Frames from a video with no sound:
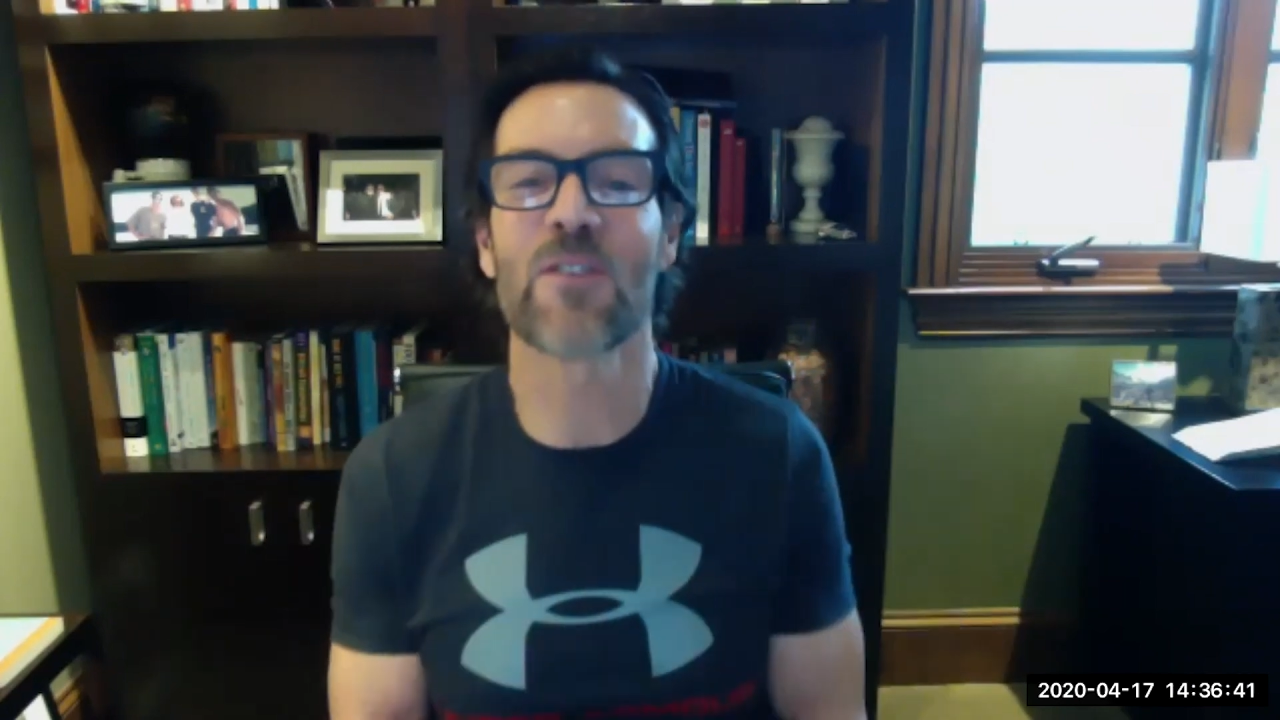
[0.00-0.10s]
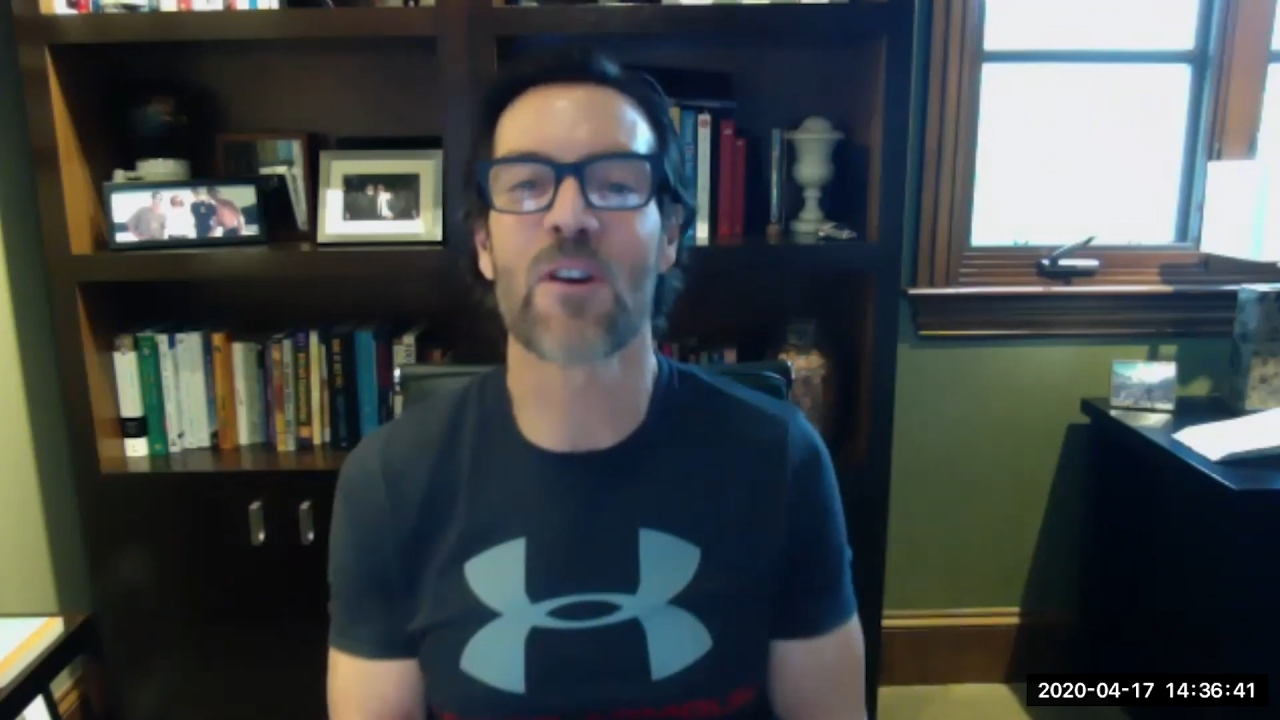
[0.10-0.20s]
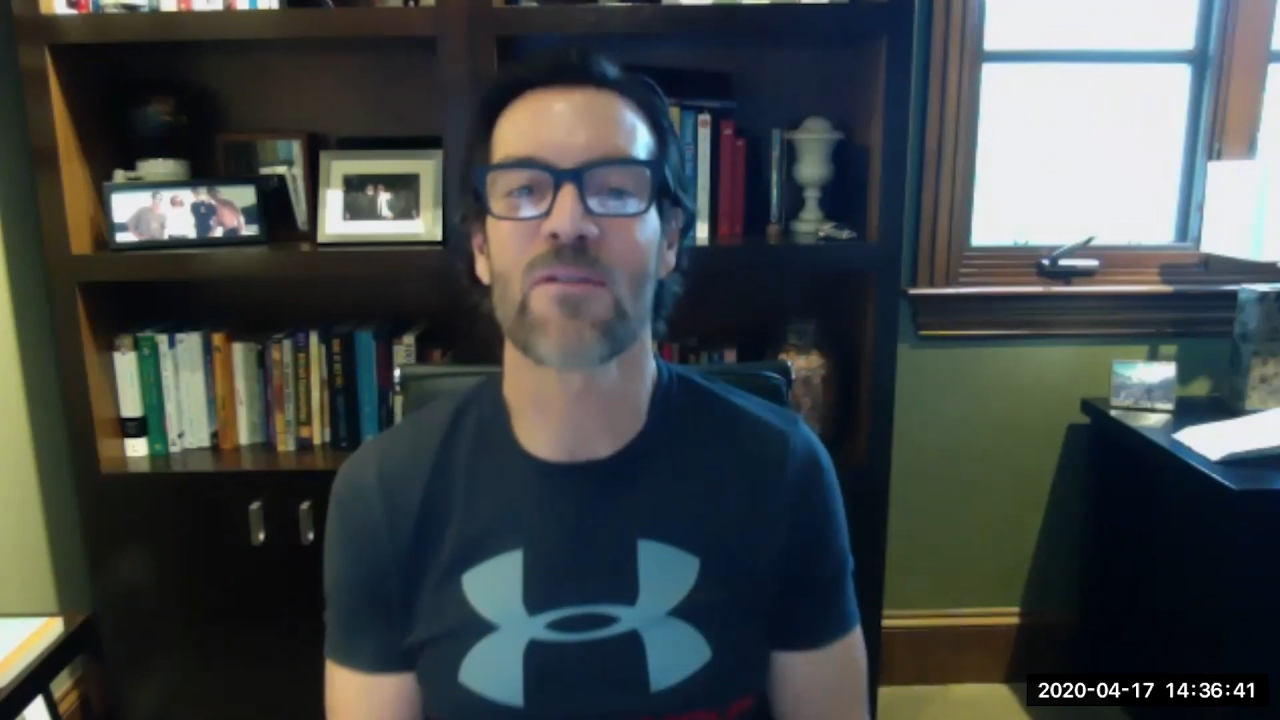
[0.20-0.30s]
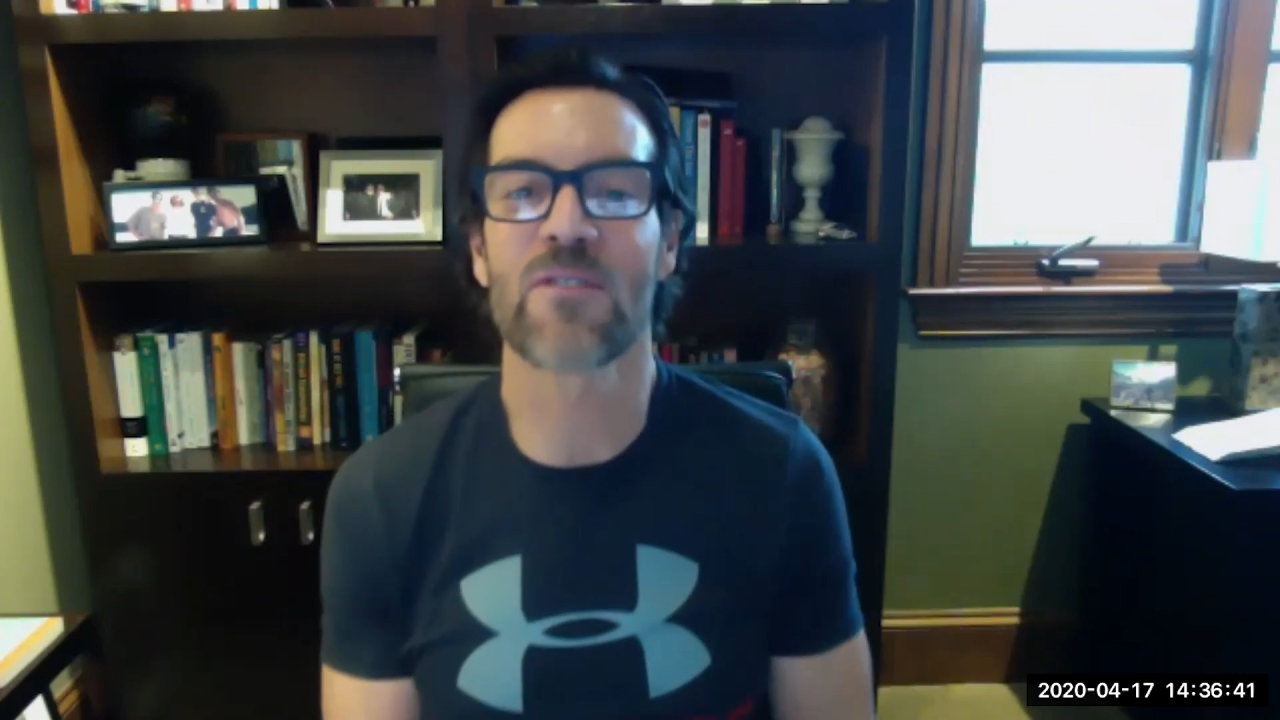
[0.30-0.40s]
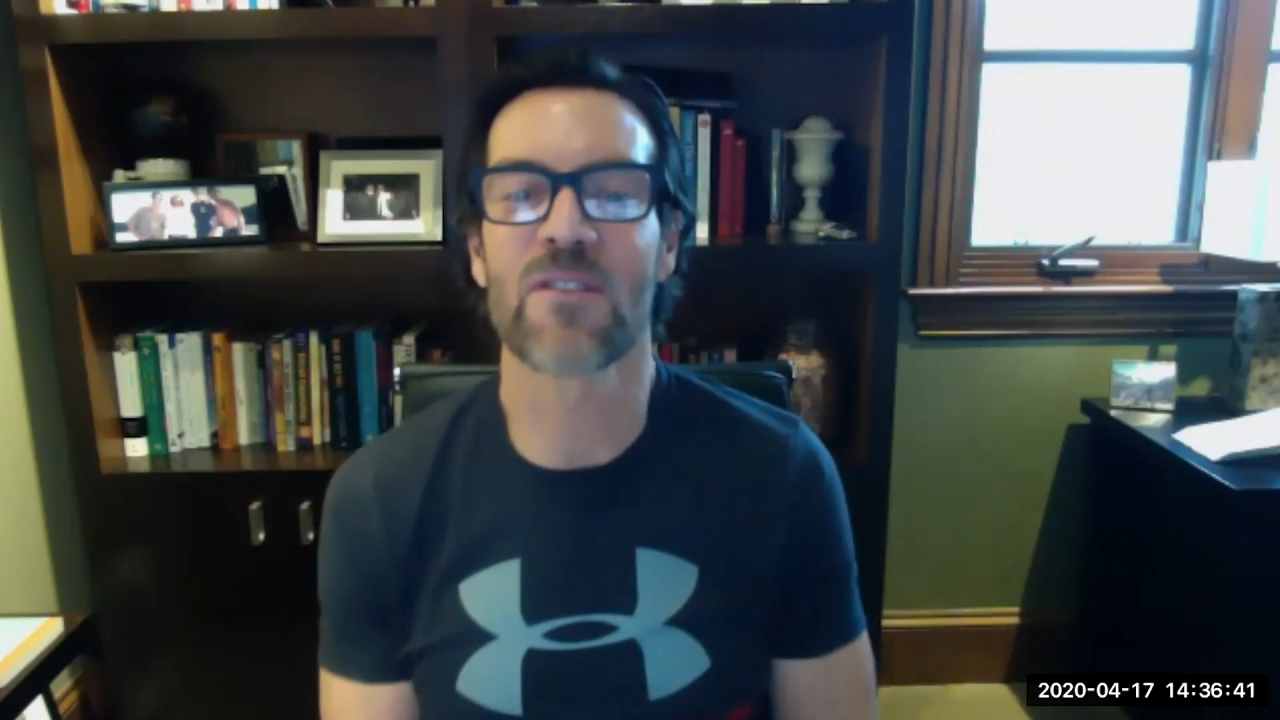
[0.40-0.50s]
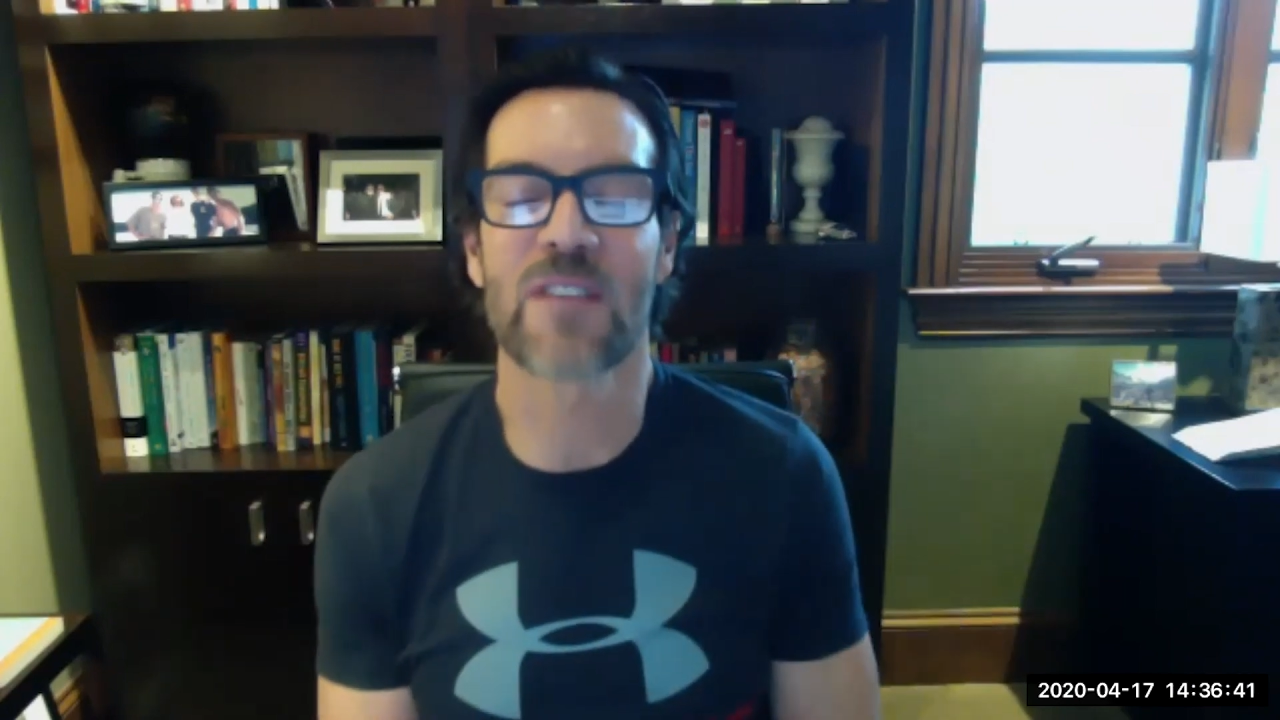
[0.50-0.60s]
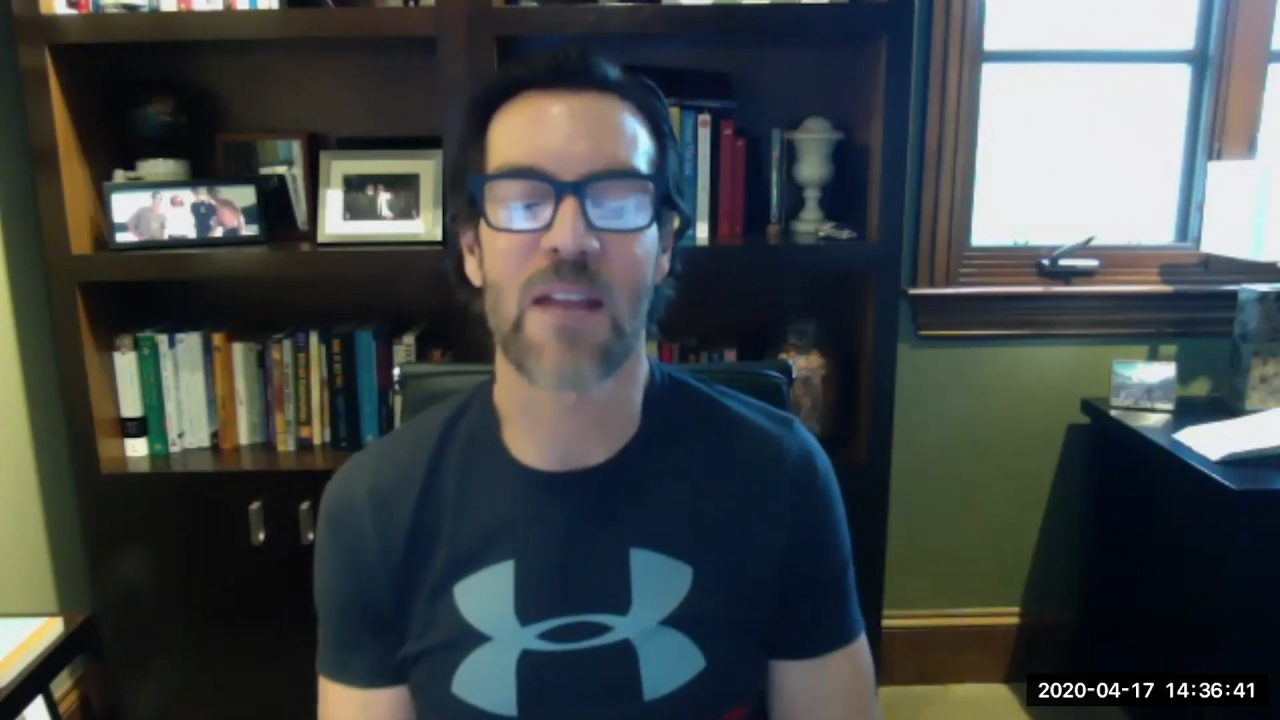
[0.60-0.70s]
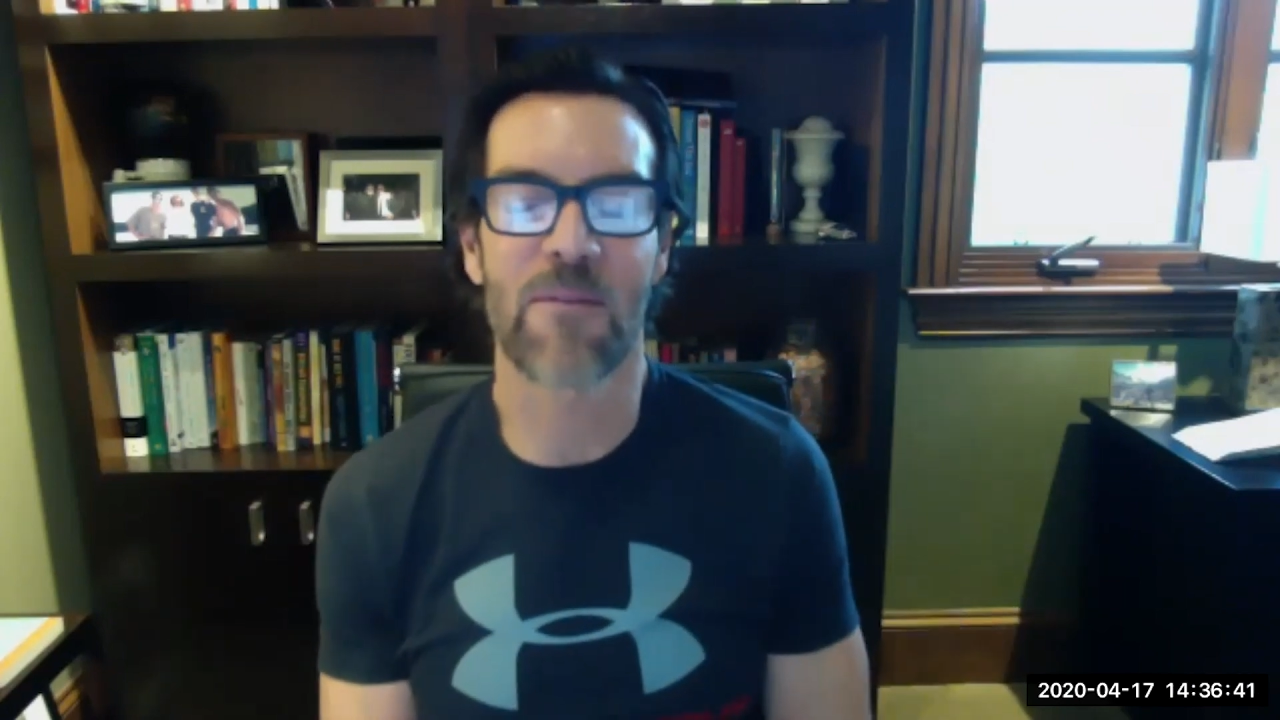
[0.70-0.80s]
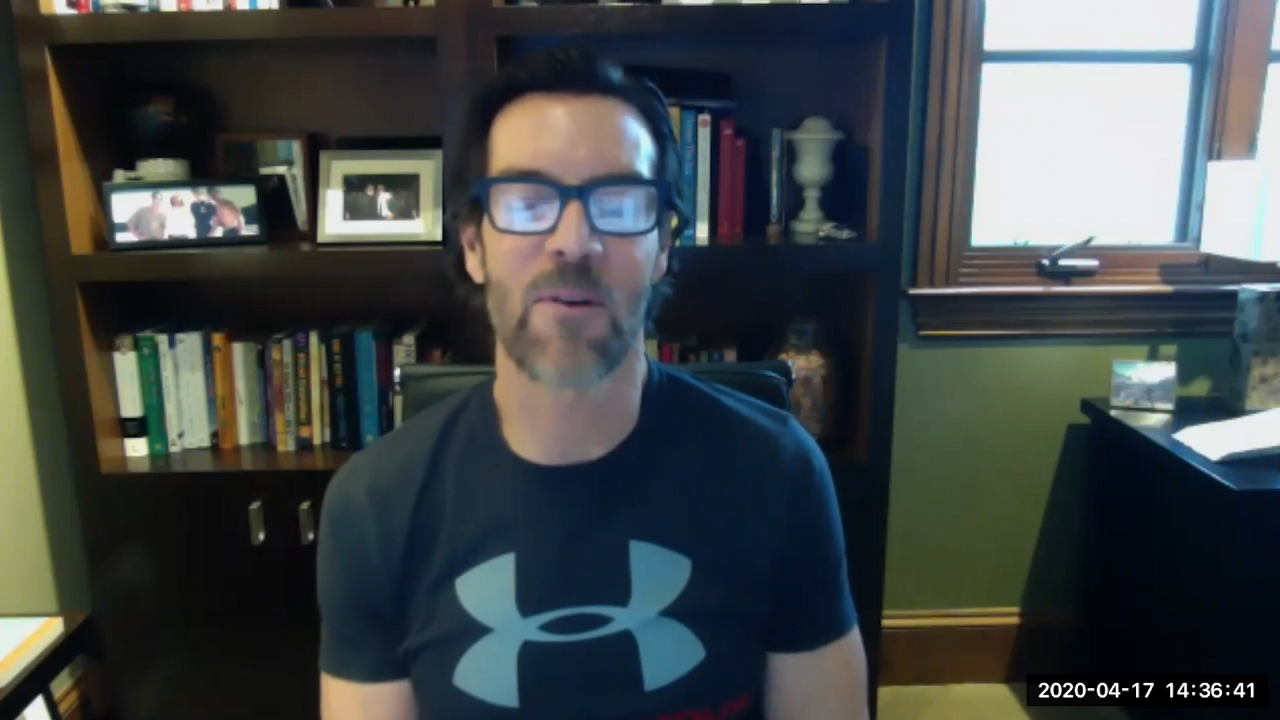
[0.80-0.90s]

nerves just take